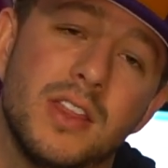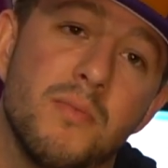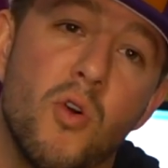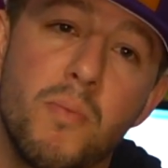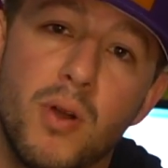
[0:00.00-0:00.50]
The
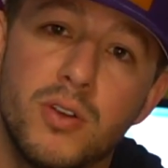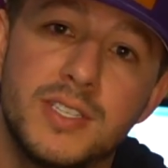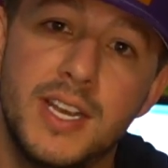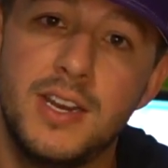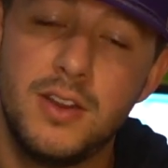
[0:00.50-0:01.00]
more
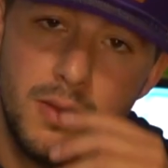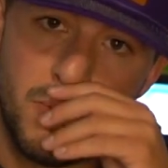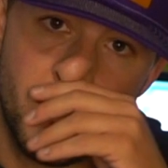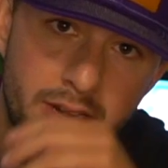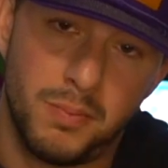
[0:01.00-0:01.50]
protein you
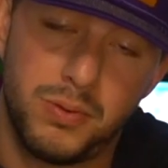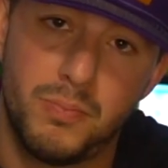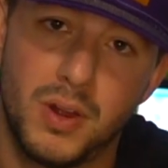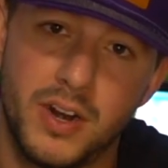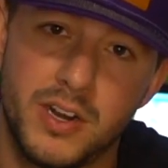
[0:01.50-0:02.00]
put on
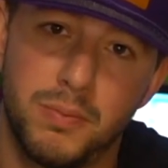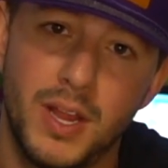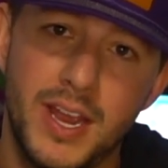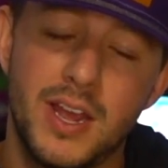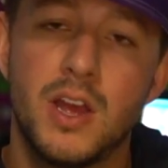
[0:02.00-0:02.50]
your
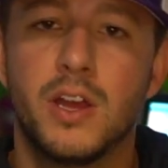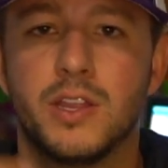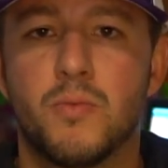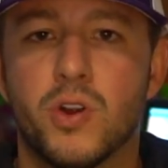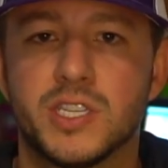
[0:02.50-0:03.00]
plate,
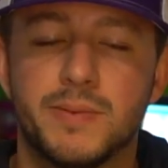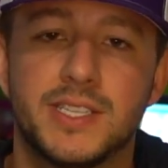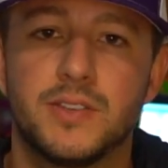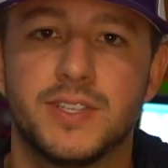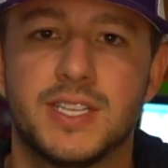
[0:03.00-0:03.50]
the more
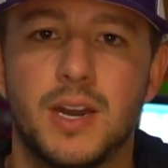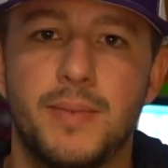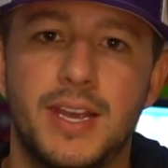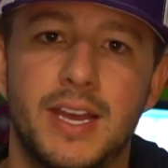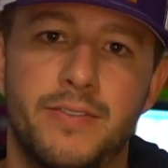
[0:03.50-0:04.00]
expensive it's going to
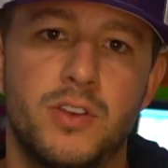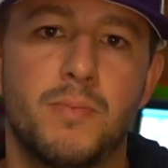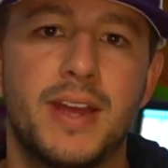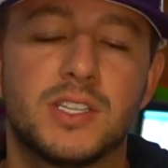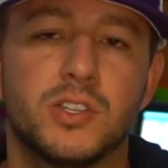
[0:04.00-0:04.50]
be. If you
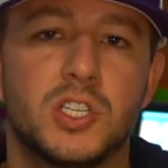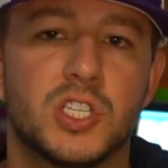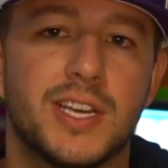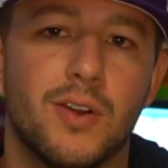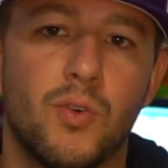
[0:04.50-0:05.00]
basically
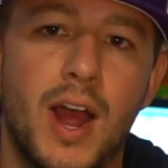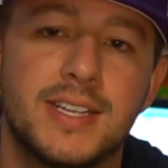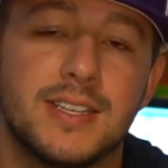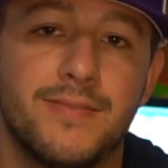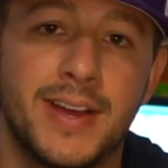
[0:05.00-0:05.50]
just get
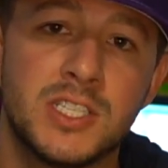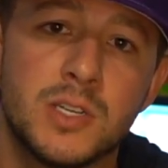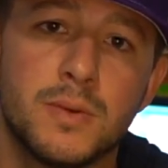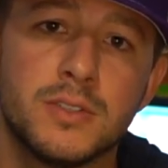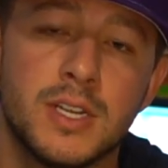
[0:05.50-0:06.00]
rice and
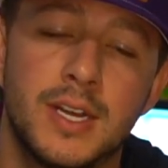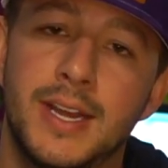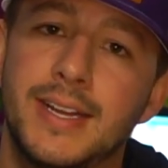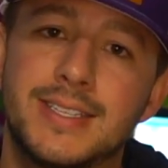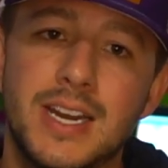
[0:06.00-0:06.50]
vegetables,
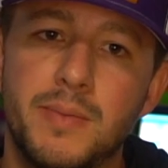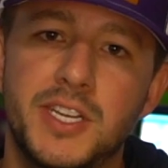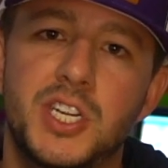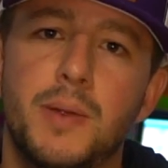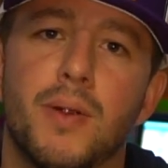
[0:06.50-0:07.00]
it's going to be
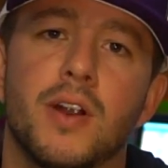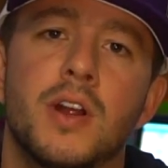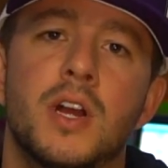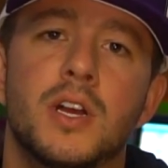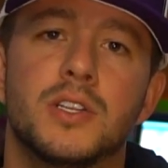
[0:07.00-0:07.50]
cheaper.
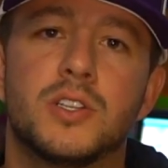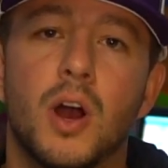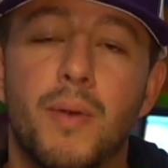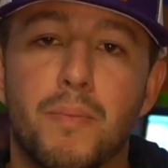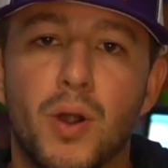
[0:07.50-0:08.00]

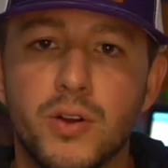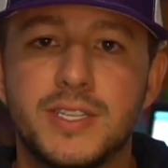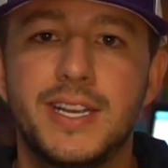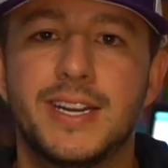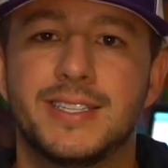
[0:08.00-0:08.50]
So, but
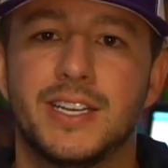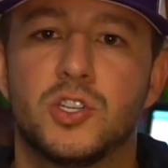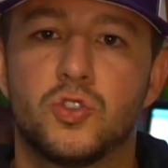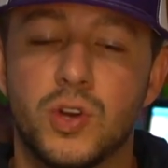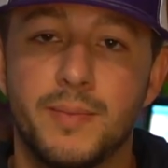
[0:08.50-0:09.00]
protein is
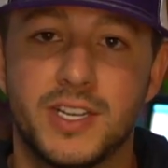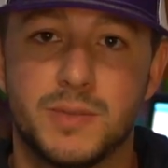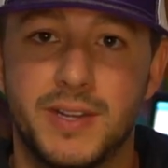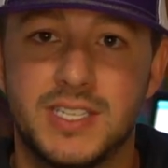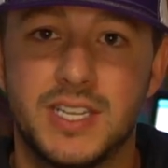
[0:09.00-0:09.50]
extremely
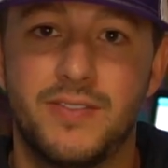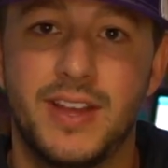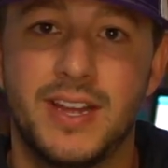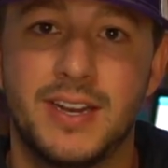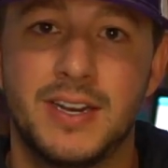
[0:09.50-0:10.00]
expensive
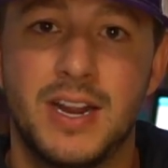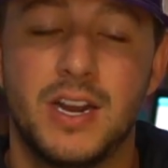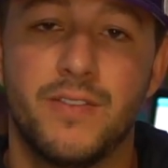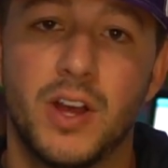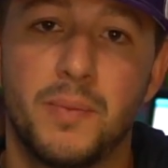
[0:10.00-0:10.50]
in
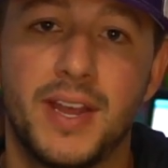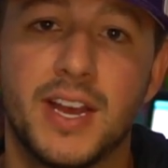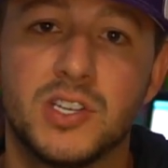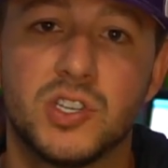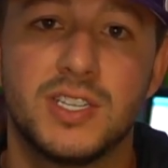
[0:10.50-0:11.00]
developing
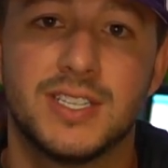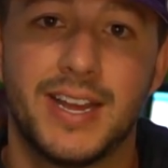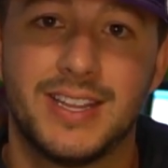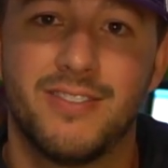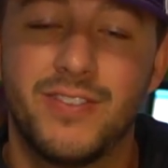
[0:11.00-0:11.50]
countries
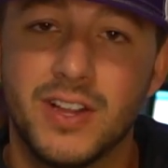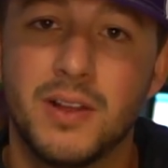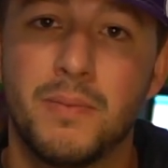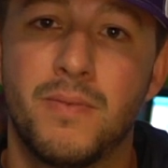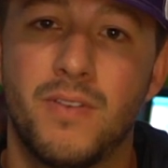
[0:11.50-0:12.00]
like the
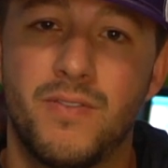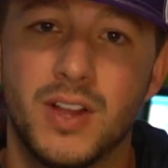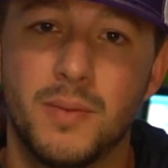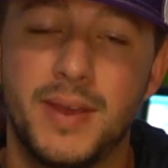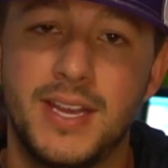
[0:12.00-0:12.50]

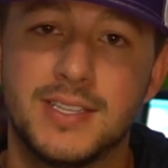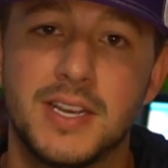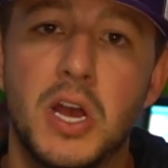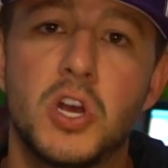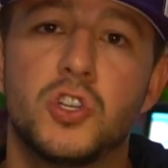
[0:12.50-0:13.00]
Philippines.
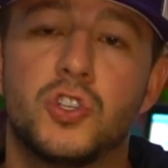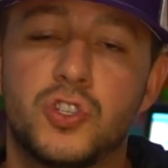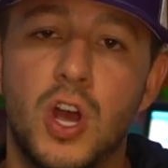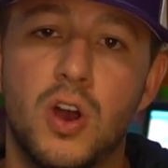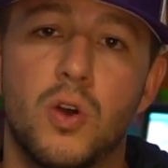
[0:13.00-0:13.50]

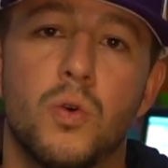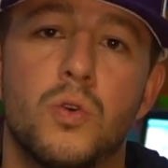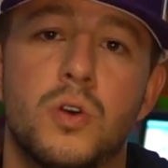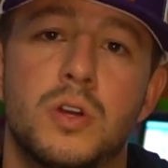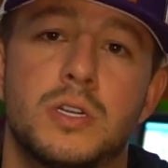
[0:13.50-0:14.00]
So,
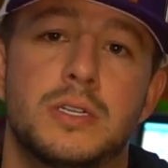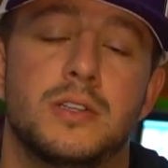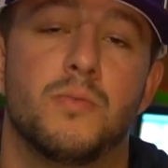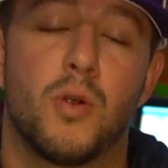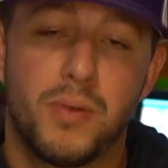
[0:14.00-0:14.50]

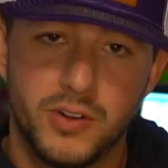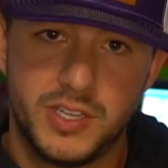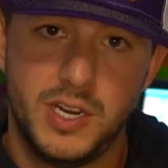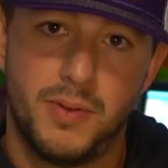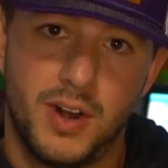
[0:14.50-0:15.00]
the more
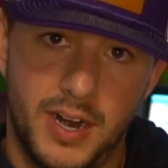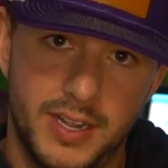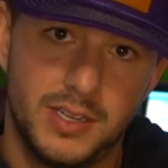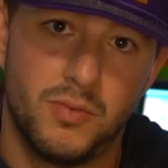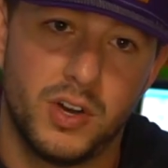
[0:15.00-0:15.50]
protein you put on
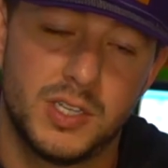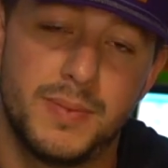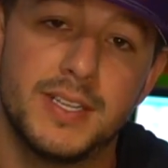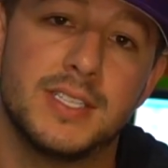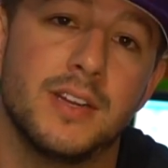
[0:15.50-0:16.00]
it, the more
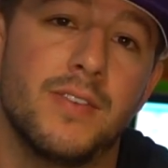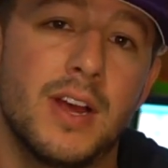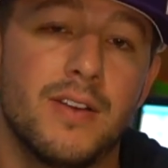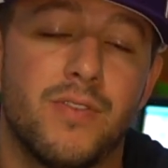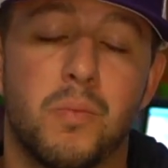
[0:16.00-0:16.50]
expensive.
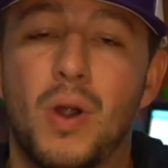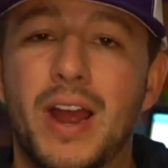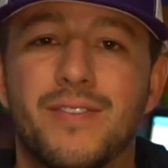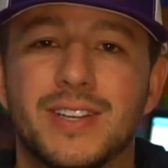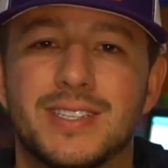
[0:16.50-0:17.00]
For
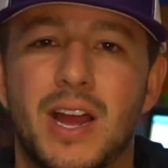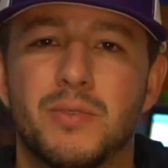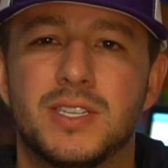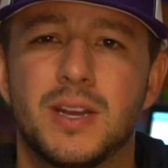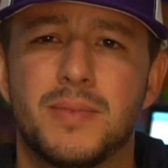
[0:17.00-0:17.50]
breakfast, I
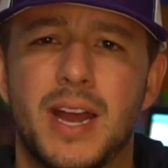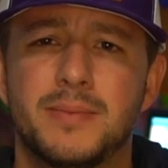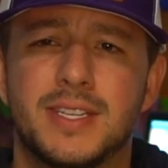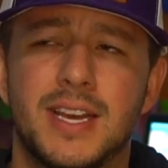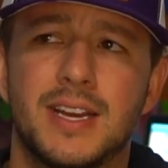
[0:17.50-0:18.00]
would
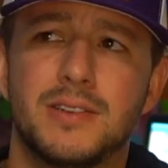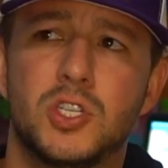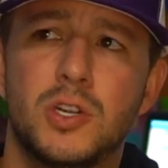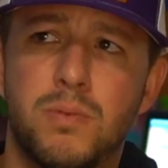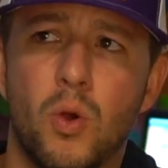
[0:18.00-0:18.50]
sometimes get
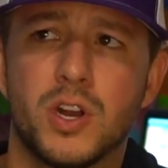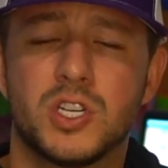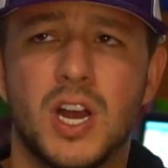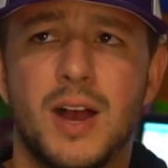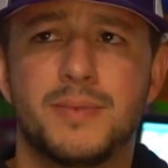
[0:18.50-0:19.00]
2 pork
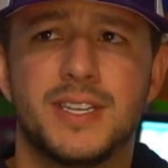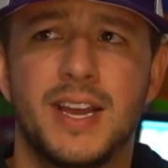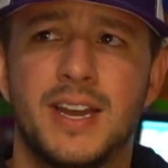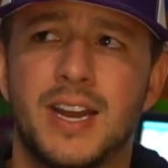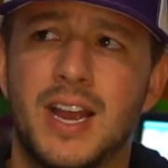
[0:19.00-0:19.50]
chops
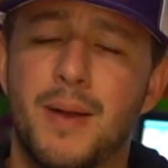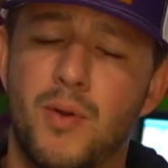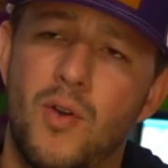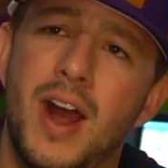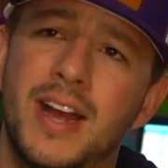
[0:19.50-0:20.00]
and a cup
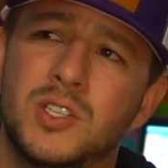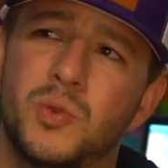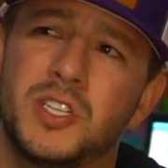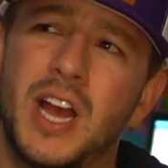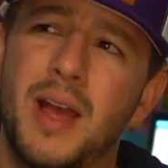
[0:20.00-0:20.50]
of rice,
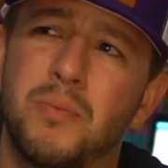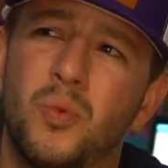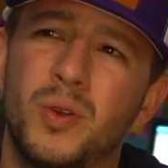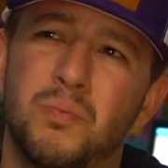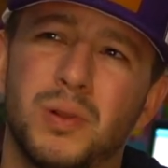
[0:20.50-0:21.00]
which I
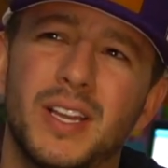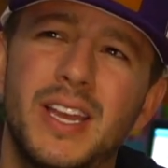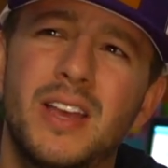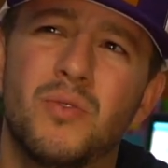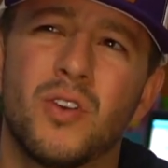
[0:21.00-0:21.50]
would
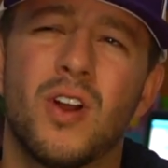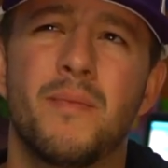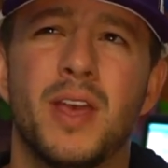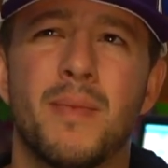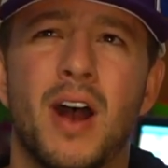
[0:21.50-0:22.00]
believe would run
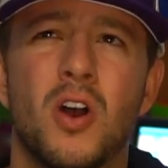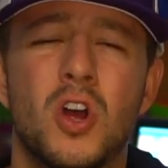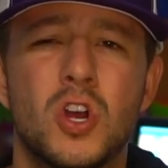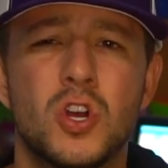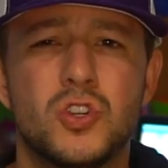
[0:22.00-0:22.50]
me about
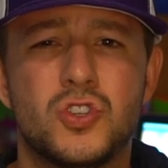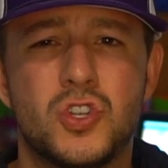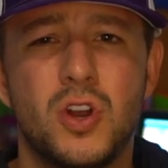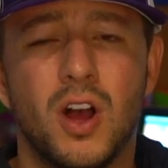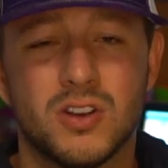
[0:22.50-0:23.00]

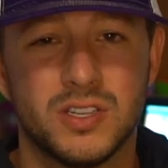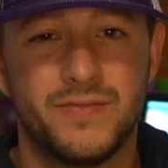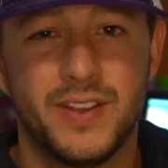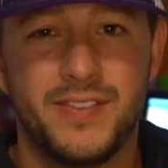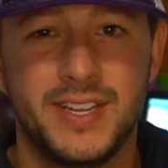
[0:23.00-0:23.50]

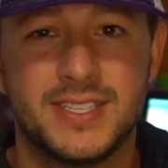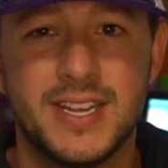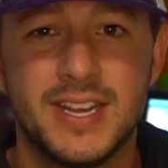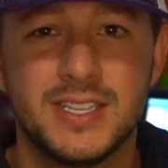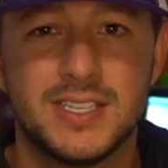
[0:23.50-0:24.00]

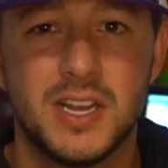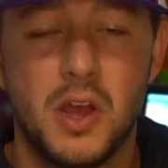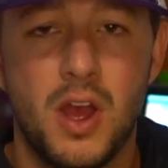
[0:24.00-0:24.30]
$2.50.